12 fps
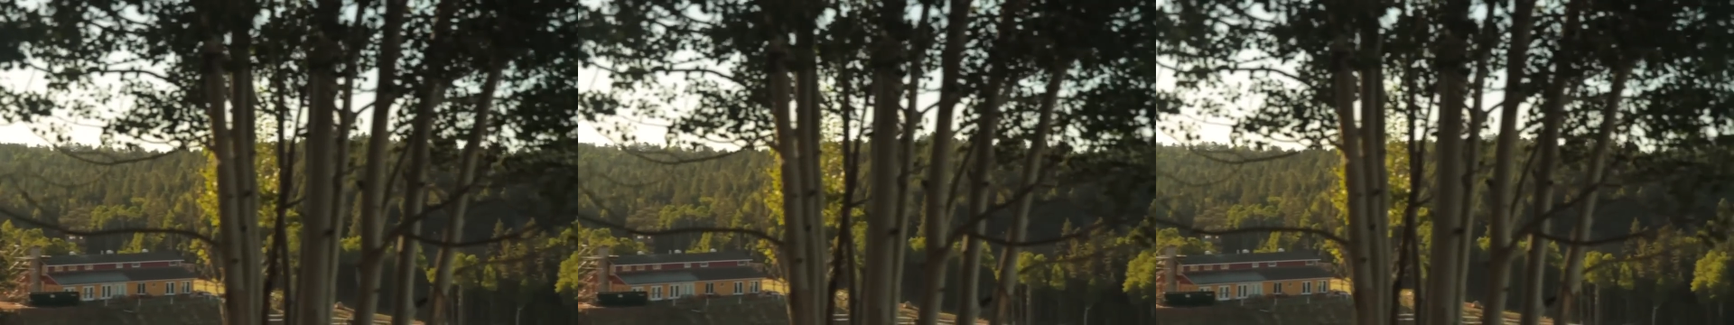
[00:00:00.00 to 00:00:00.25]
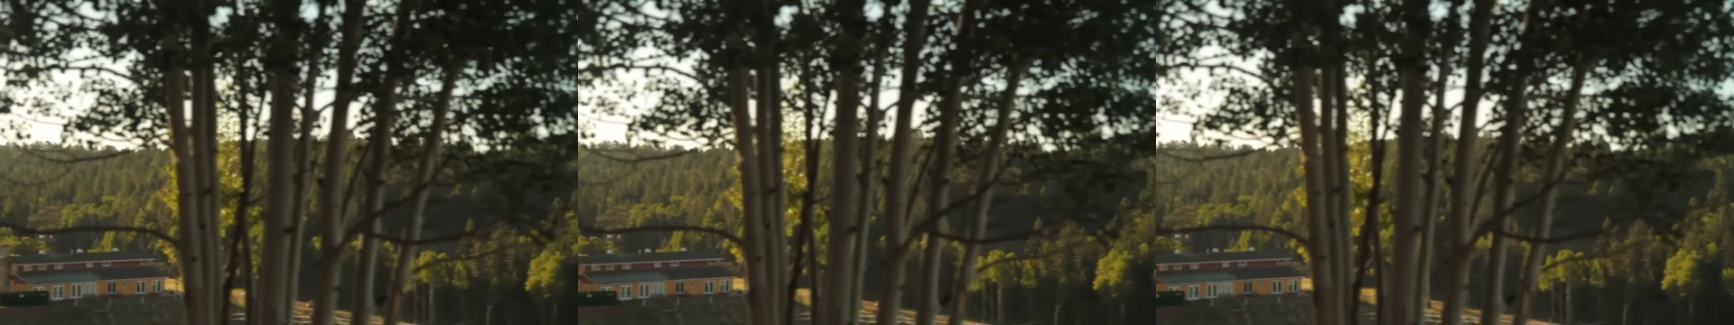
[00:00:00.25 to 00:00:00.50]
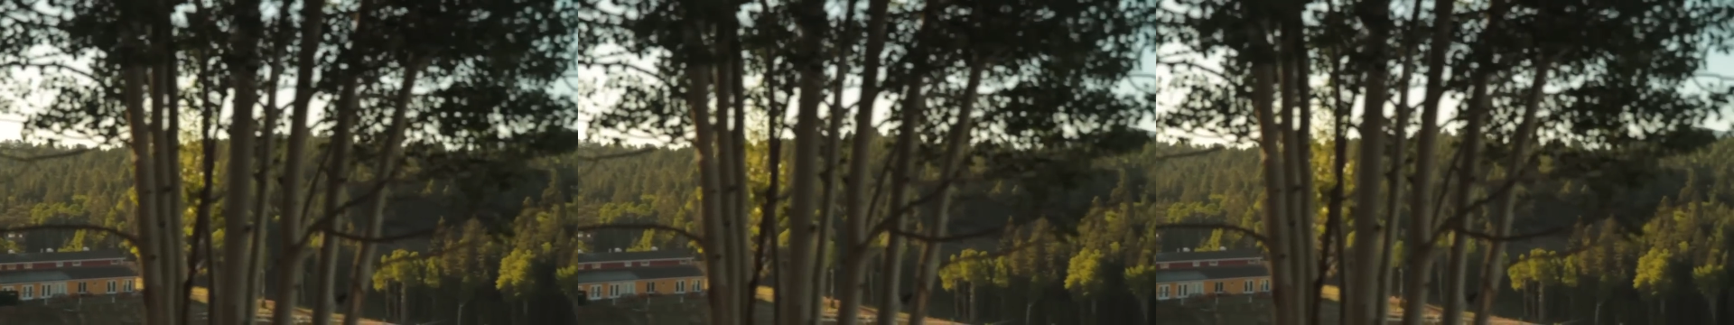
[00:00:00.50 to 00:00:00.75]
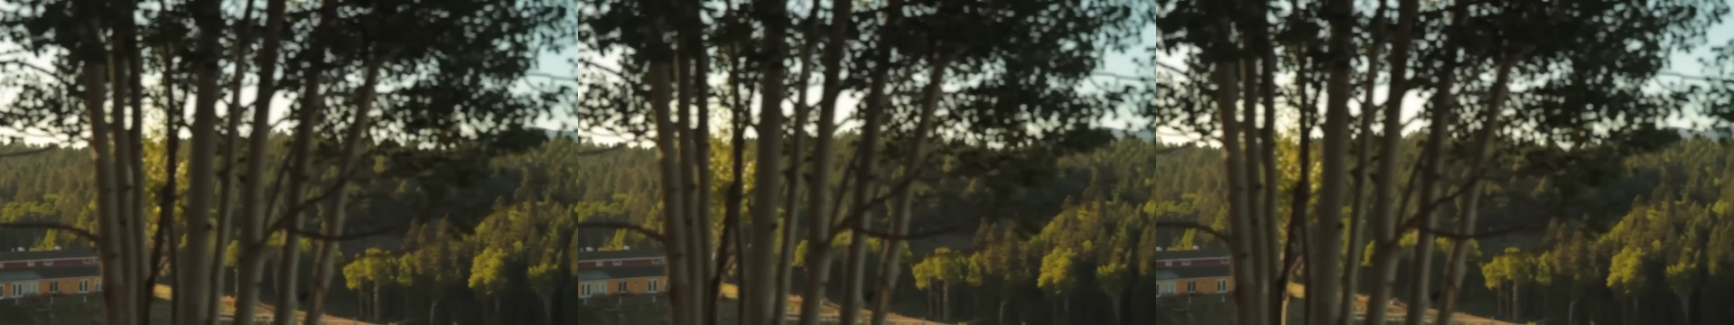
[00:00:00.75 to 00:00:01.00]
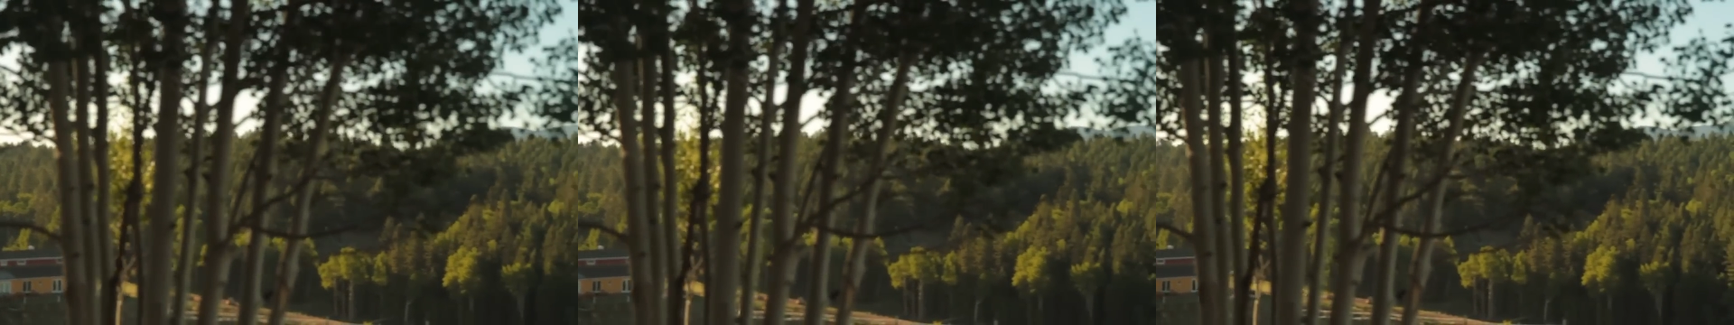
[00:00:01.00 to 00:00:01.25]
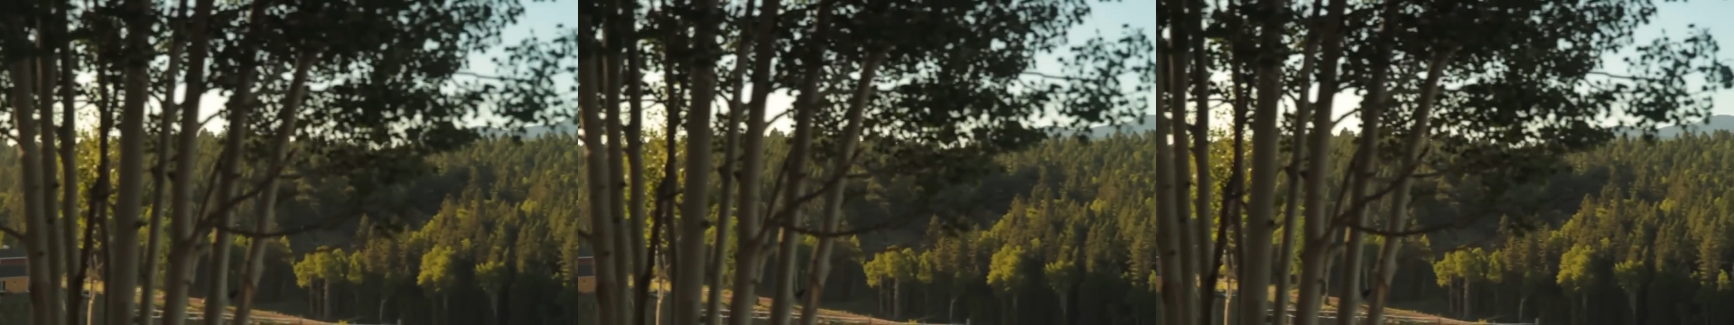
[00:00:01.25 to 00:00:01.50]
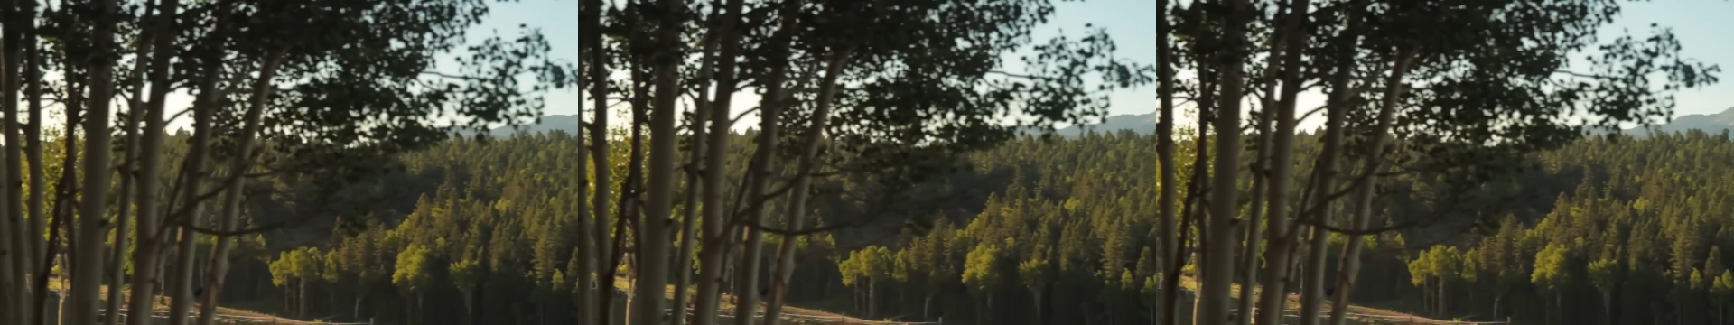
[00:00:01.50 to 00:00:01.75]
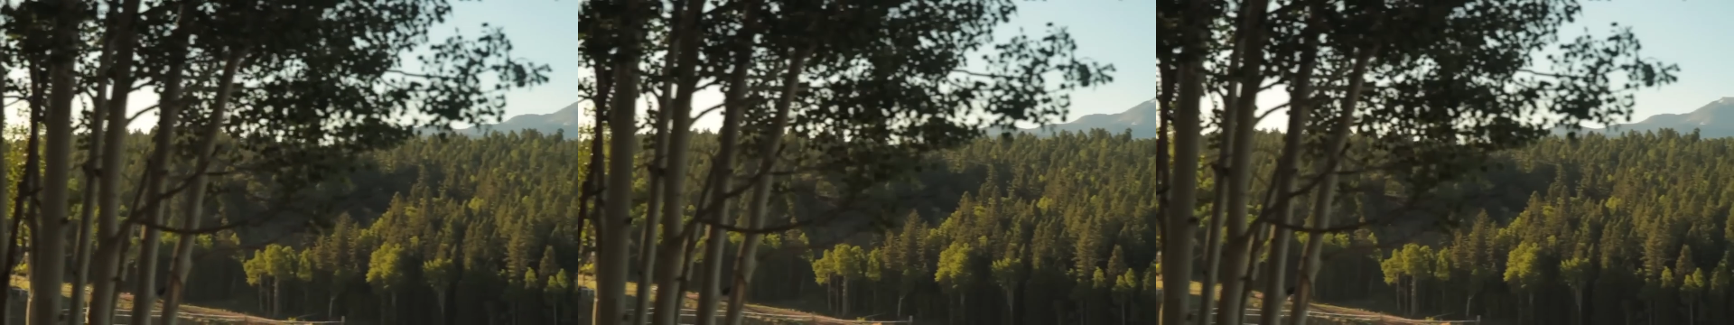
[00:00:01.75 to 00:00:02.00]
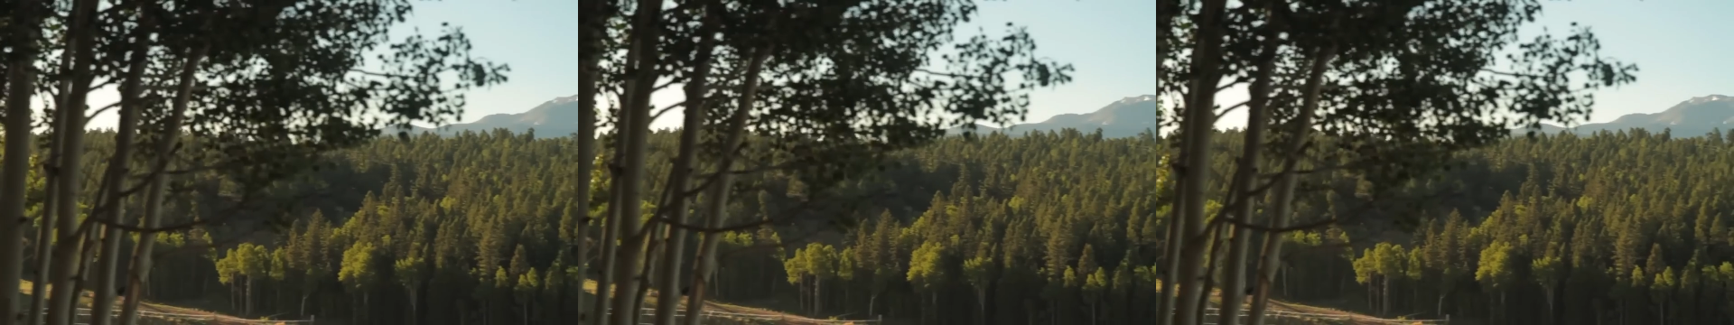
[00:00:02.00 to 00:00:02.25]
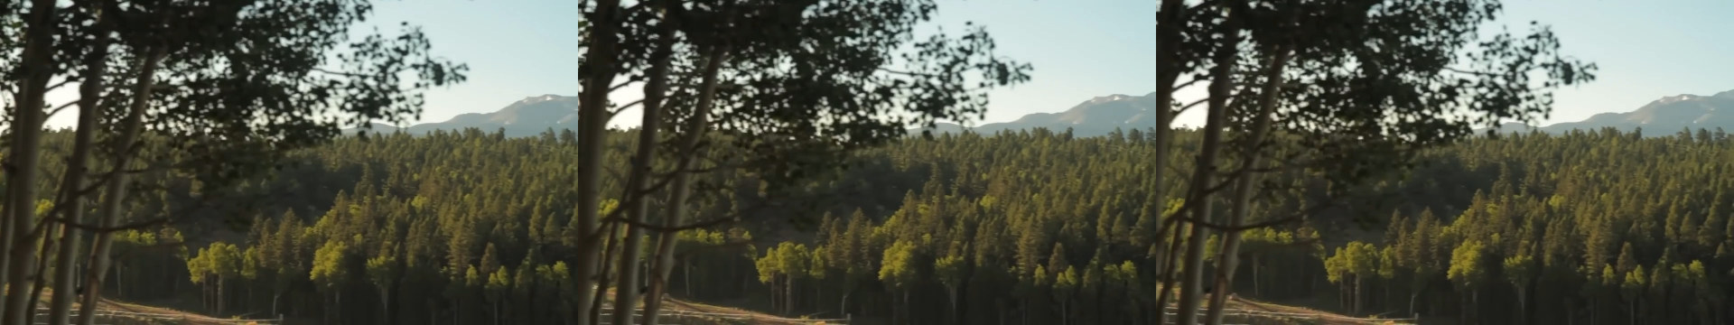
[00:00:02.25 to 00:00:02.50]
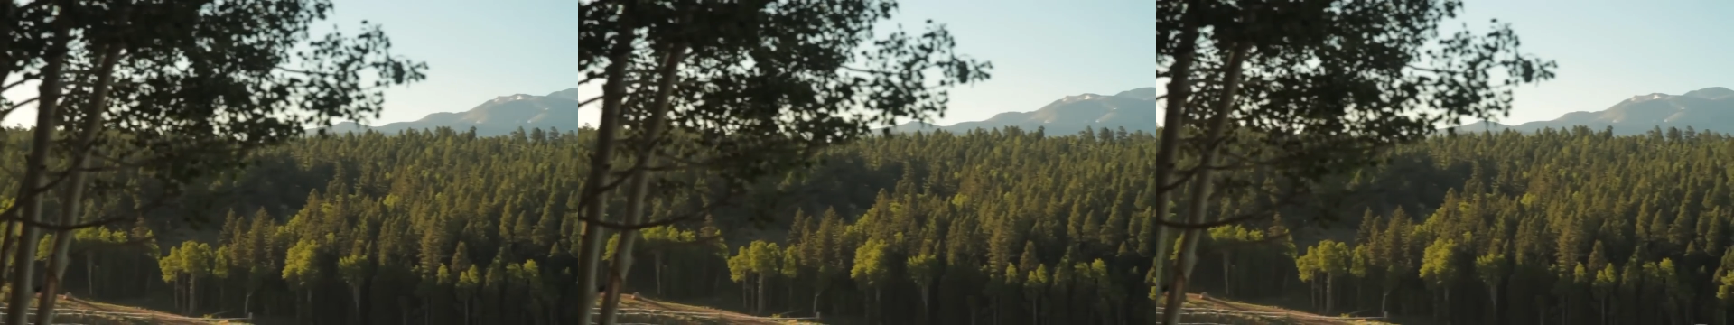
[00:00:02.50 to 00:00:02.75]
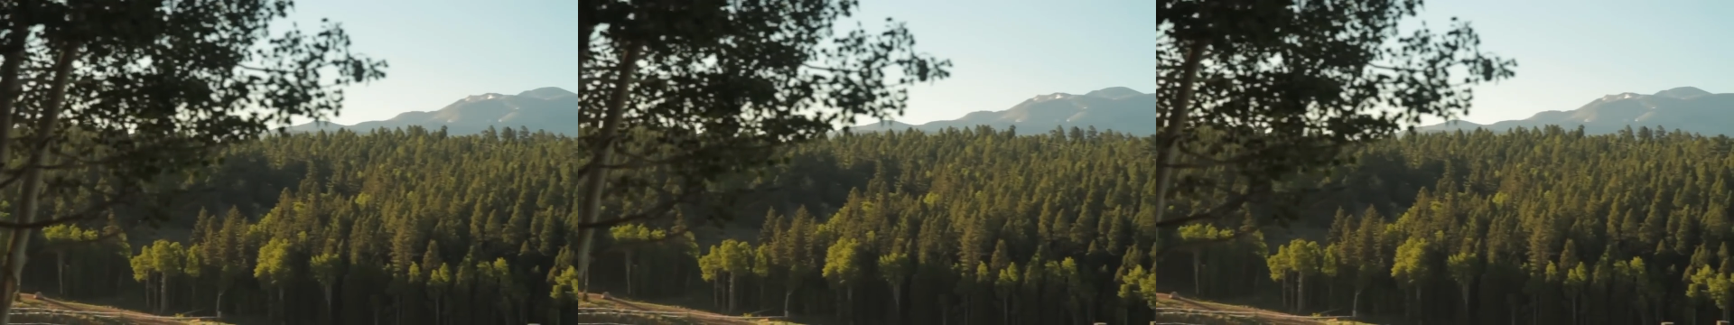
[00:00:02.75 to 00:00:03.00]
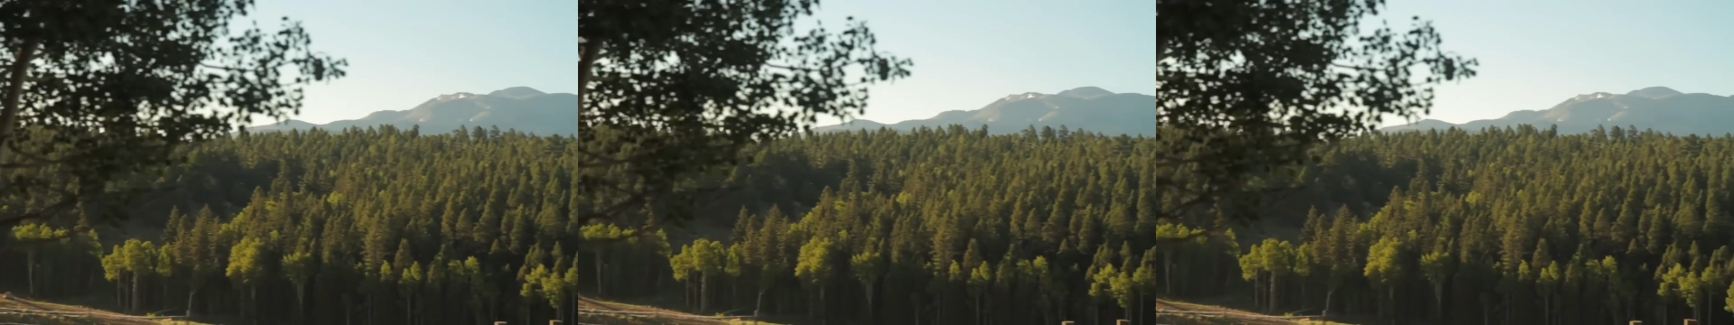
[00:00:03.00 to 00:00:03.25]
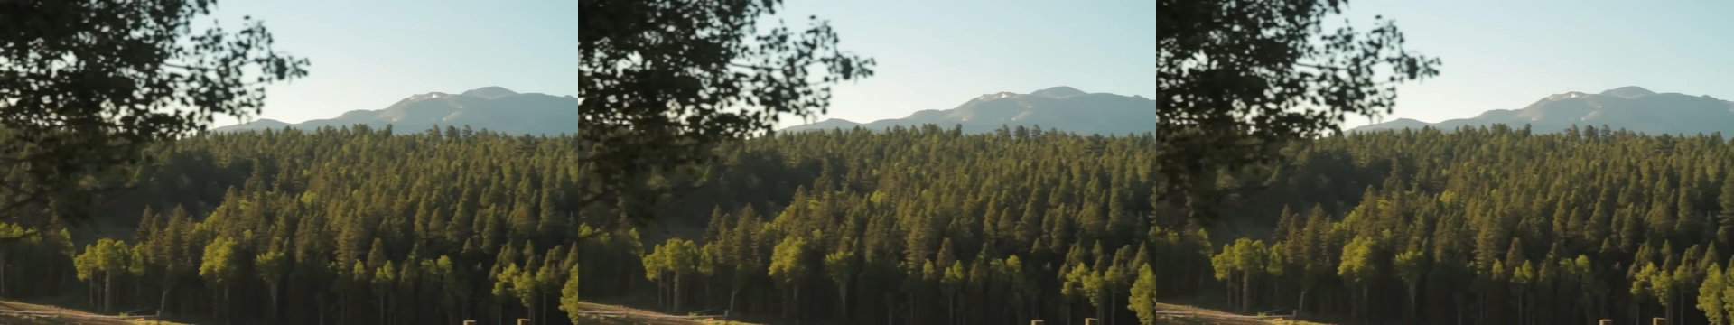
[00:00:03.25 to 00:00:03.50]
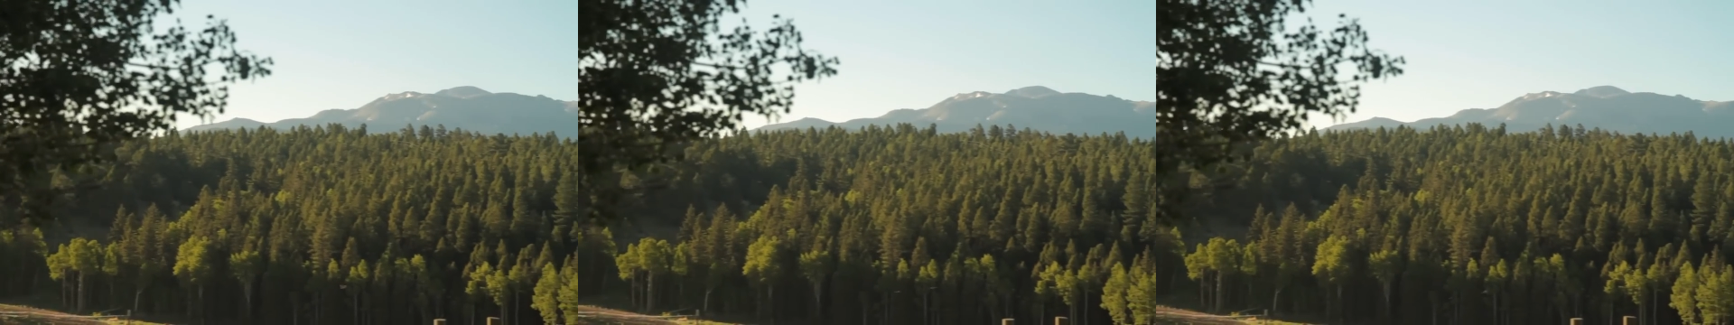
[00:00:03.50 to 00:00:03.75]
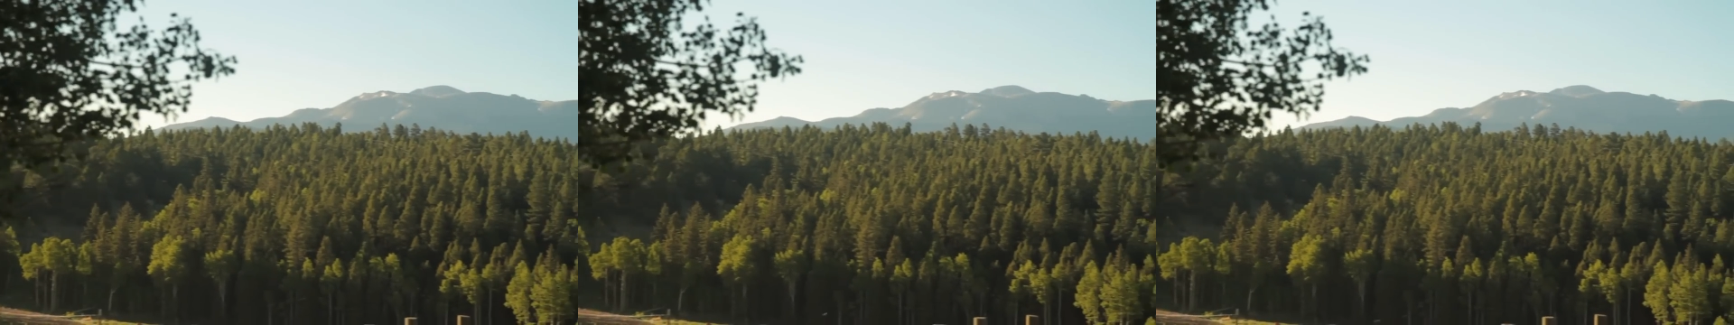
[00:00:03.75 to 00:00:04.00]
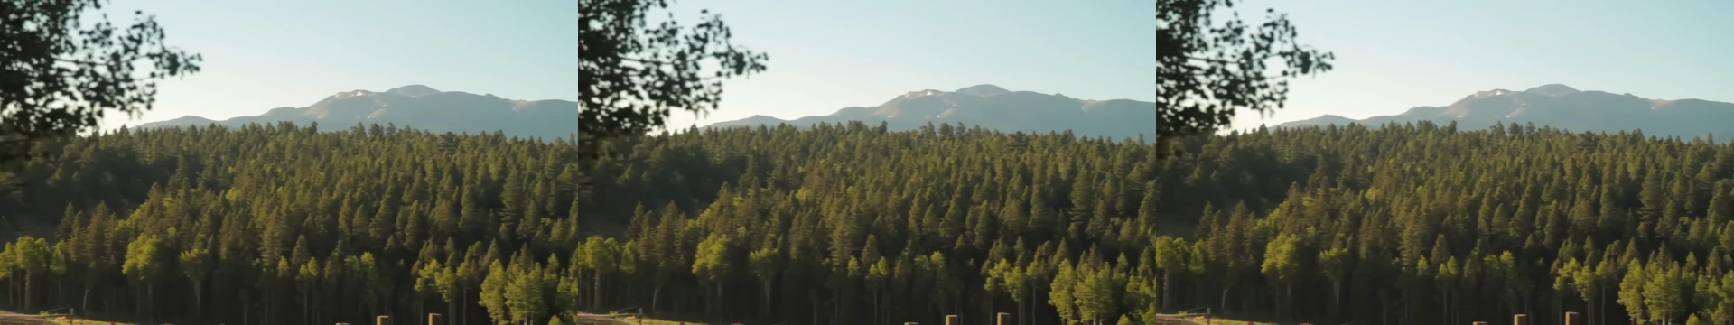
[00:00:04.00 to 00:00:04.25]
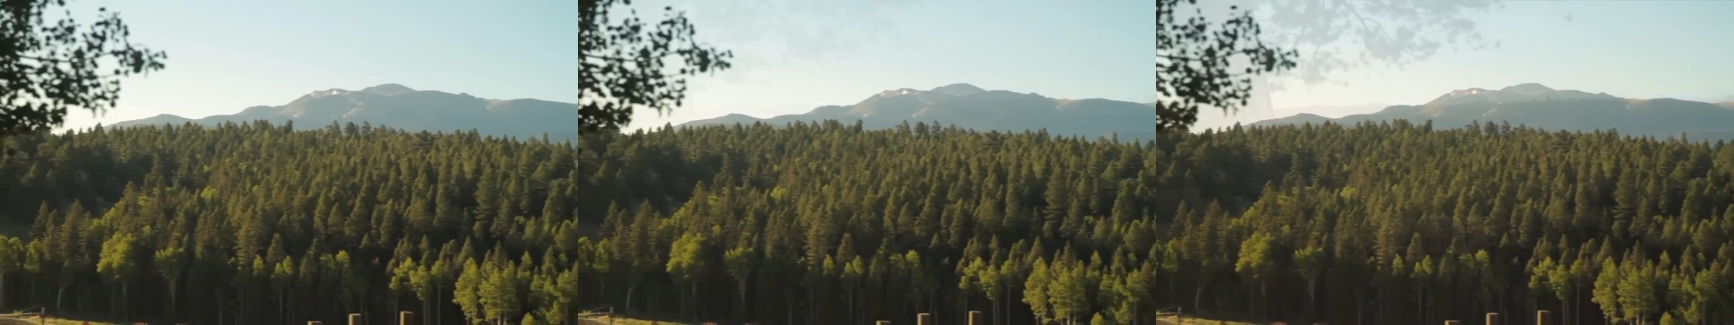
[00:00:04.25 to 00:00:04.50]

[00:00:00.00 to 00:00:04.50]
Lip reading: [unreadable: no face in view]